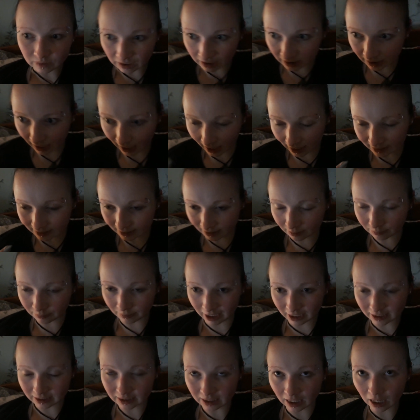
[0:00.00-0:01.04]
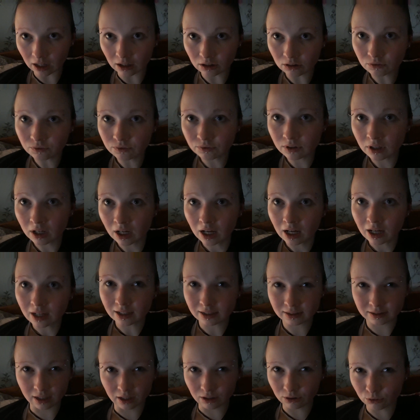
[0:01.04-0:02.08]
gather myself,
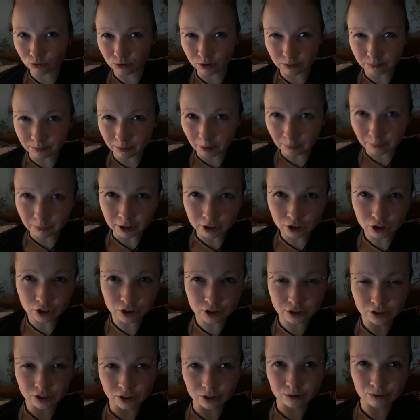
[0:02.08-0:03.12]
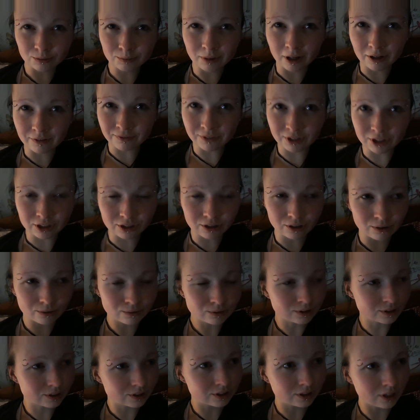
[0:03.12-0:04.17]
because I look at my pictures, I look at my
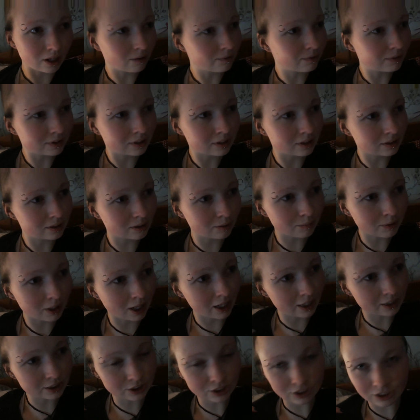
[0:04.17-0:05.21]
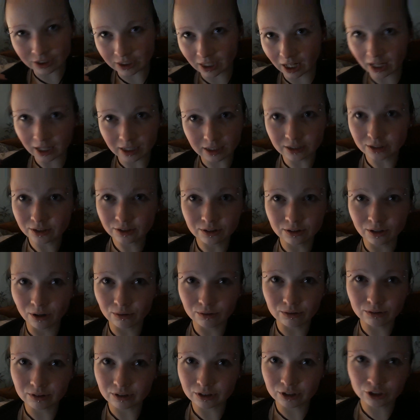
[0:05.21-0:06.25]
videos and stuff, and then I'm like, just like, you
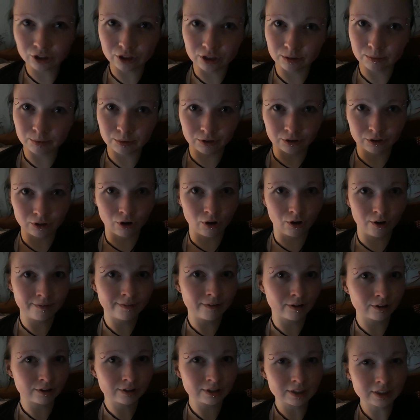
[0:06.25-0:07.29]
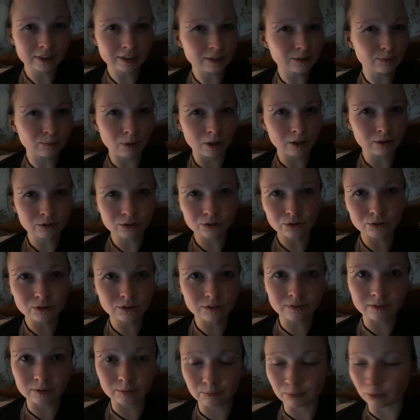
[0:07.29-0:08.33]
literally put no effort in it. Why do you
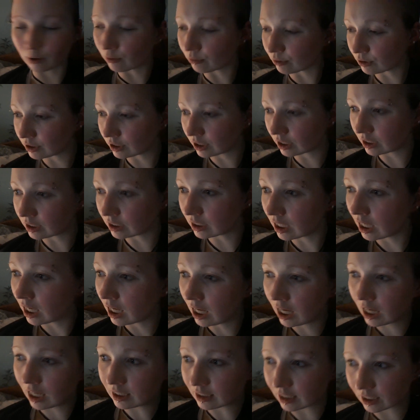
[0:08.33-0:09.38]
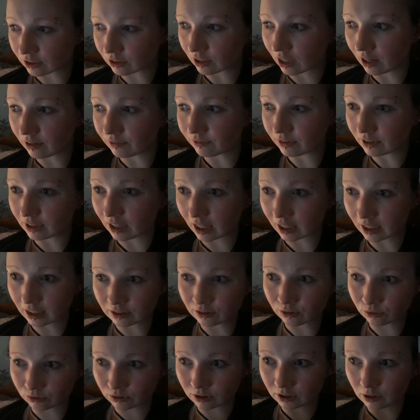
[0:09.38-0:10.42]
even post it? And that's why I feel like I
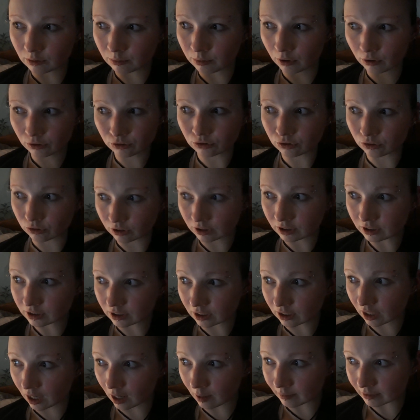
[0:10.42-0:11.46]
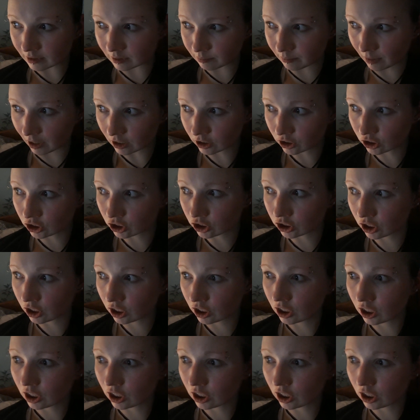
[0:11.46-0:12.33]
don't really post on Instagram as much.